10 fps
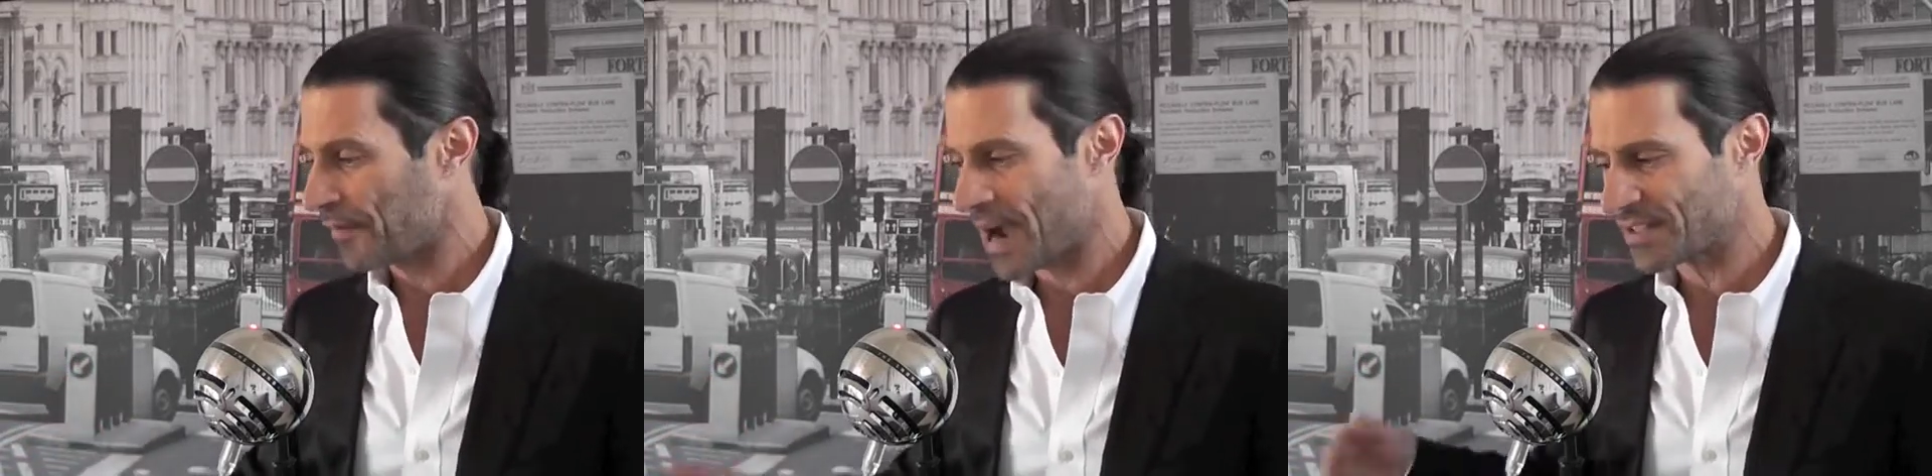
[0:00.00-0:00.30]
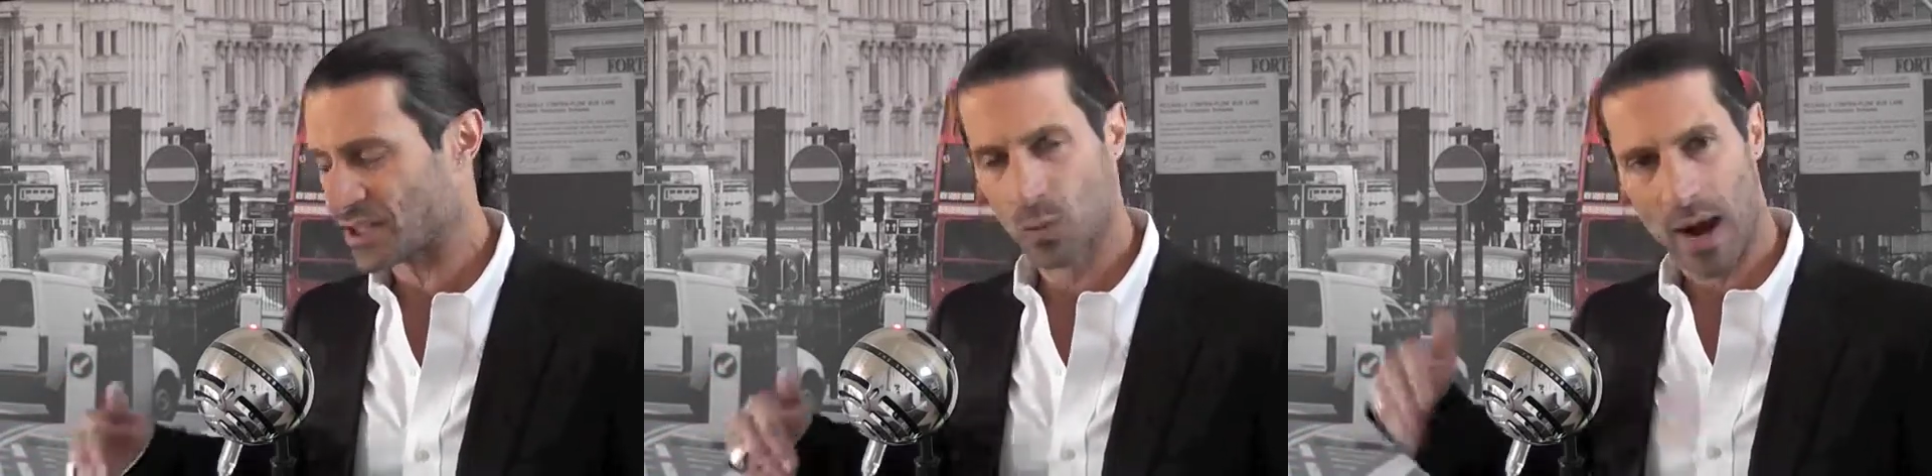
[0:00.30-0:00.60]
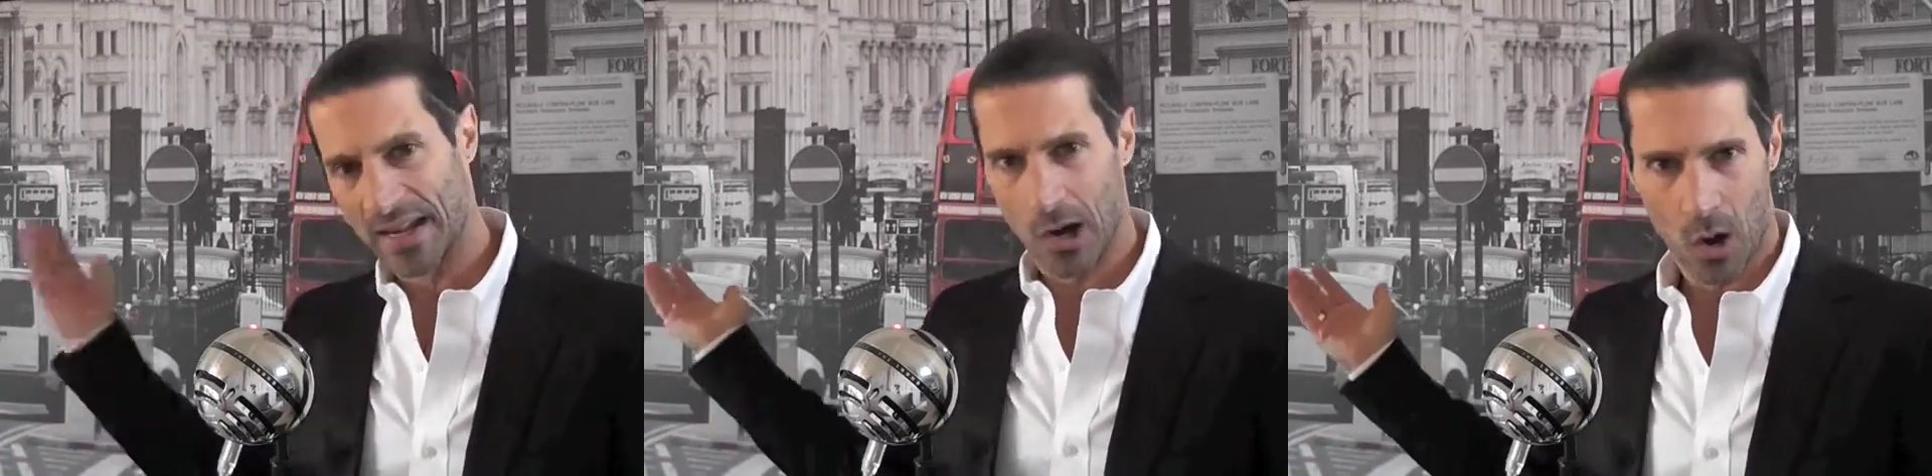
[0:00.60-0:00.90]
Finds its
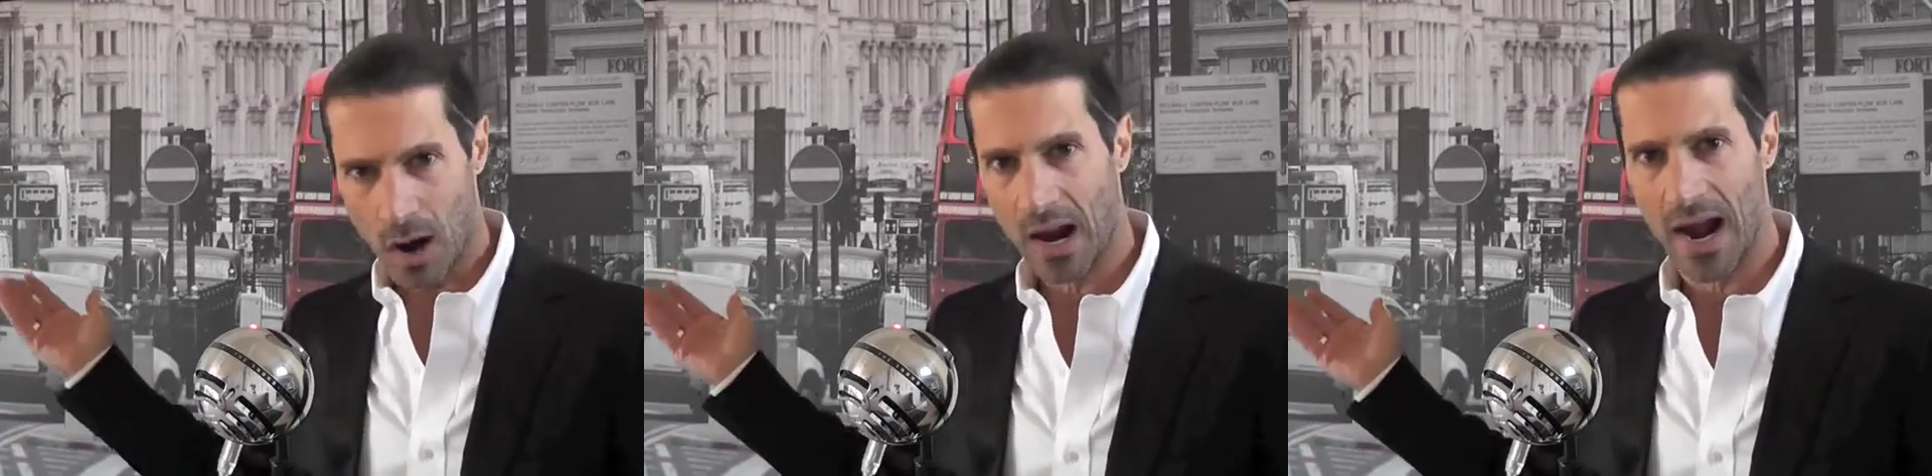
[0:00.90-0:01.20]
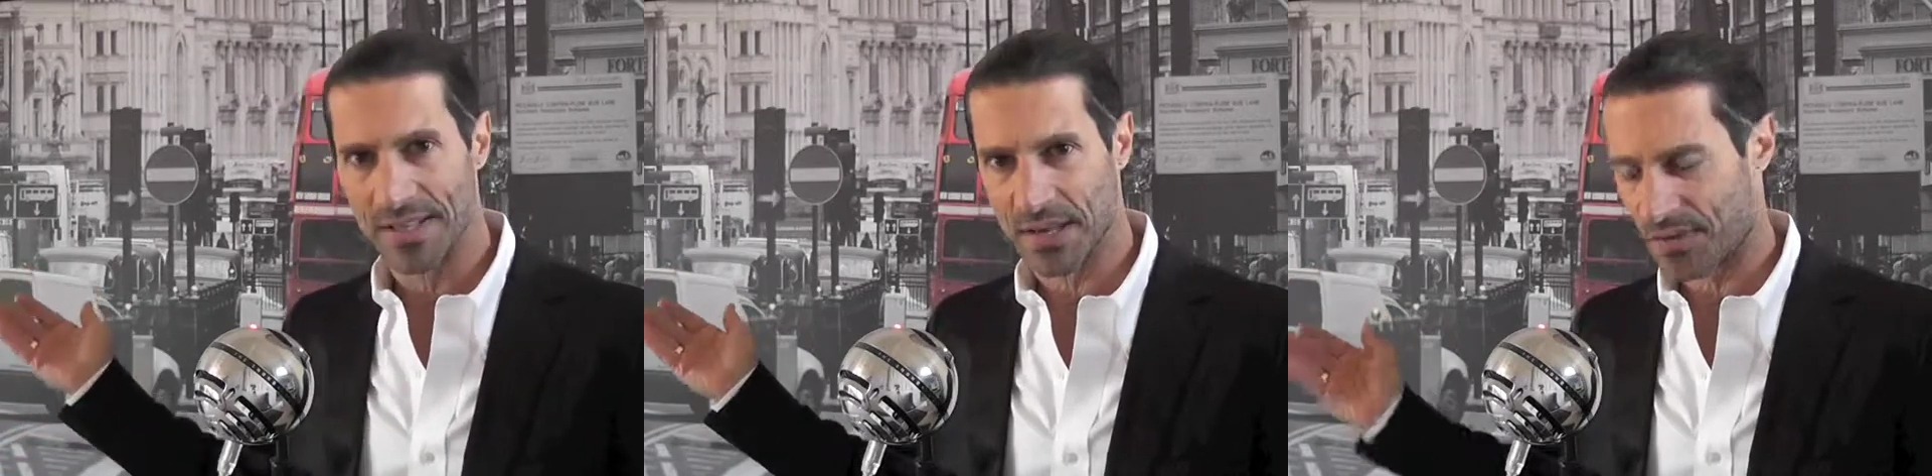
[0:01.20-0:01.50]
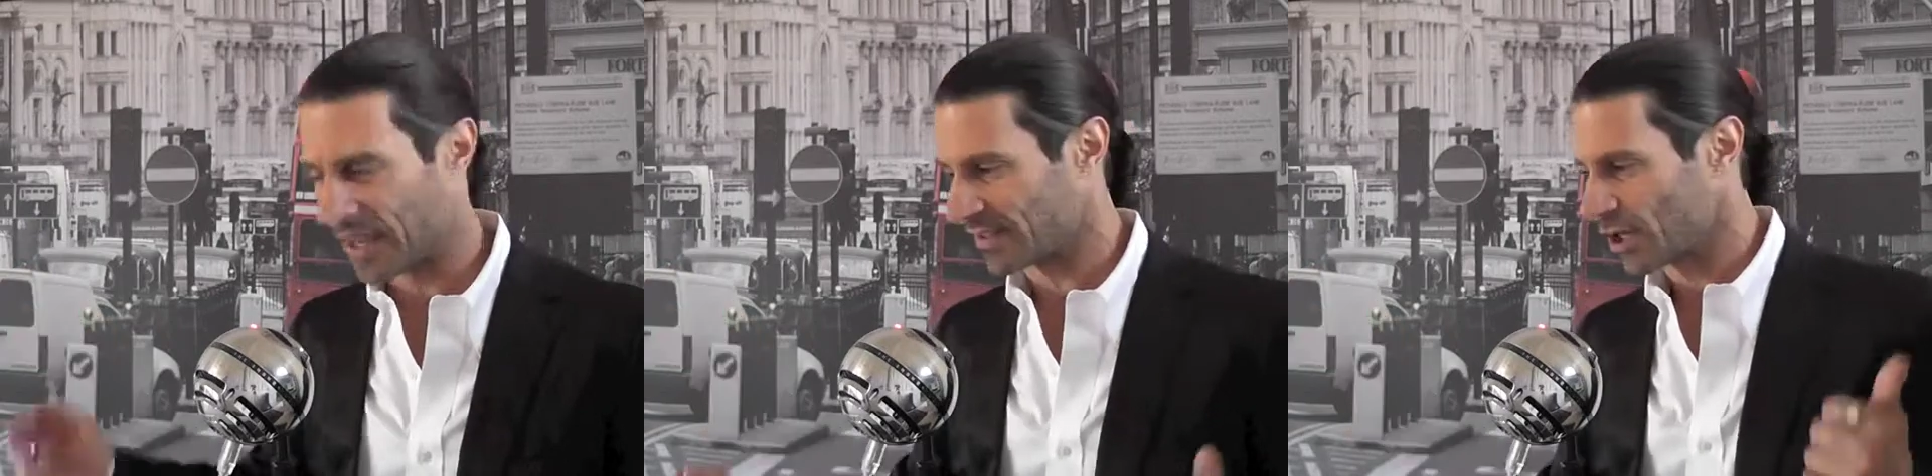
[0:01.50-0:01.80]
way into all kinds
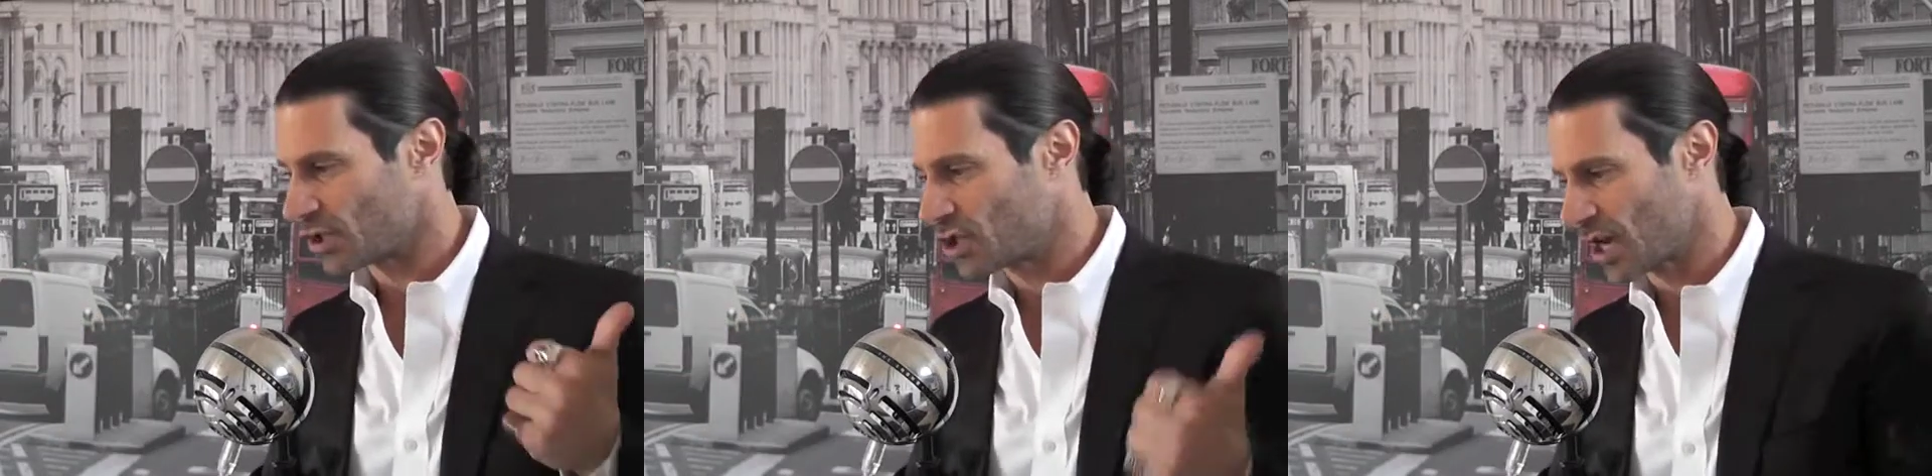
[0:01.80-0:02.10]
of things.